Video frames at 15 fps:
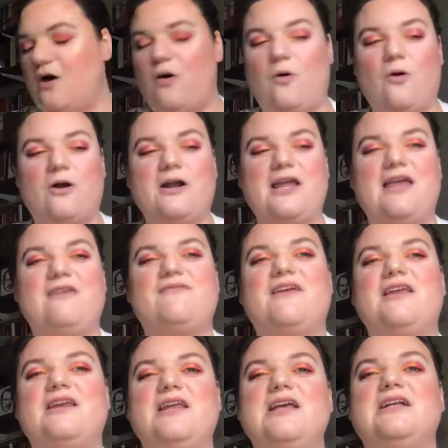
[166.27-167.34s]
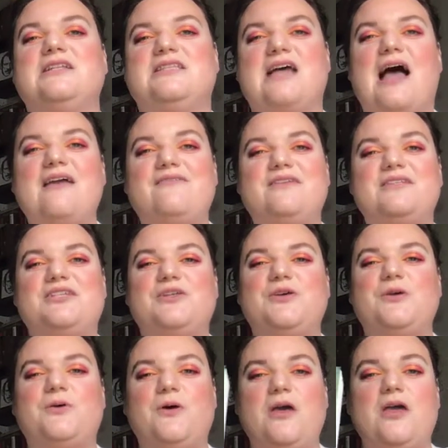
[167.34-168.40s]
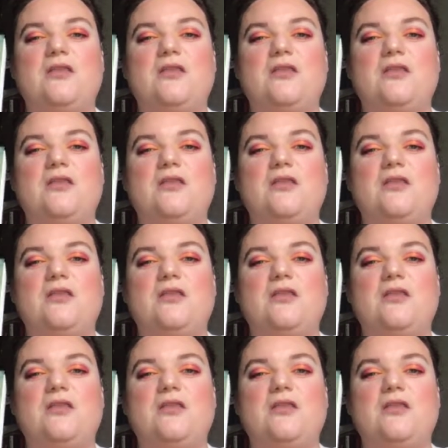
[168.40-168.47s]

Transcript: or even dive into